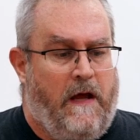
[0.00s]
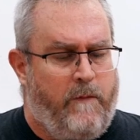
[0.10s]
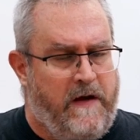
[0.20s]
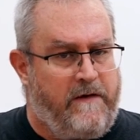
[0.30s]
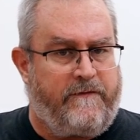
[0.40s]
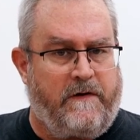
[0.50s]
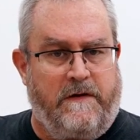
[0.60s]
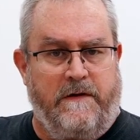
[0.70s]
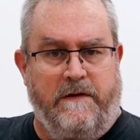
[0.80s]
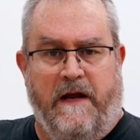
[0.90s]
I'm waiting for a
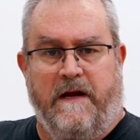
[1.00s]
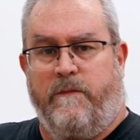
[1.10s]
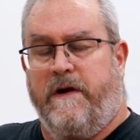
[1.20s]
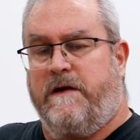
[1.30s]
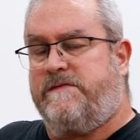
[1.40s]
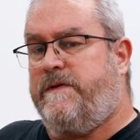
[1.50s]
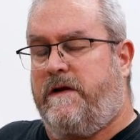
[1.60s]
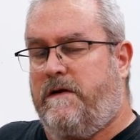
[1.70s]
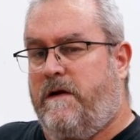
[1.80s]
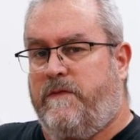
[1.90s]
clear day to bring
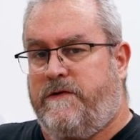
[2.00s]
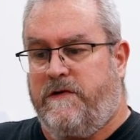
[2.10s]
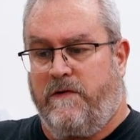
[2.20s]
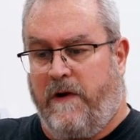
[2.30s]
speaker number two